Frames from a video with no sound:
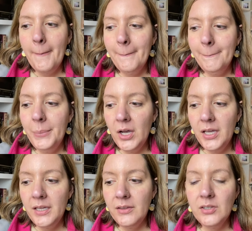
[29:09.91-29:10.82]

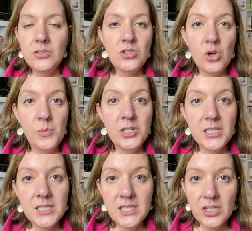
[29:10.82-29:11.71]
but there's so much
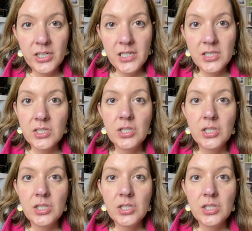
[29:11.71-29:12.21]
that's serious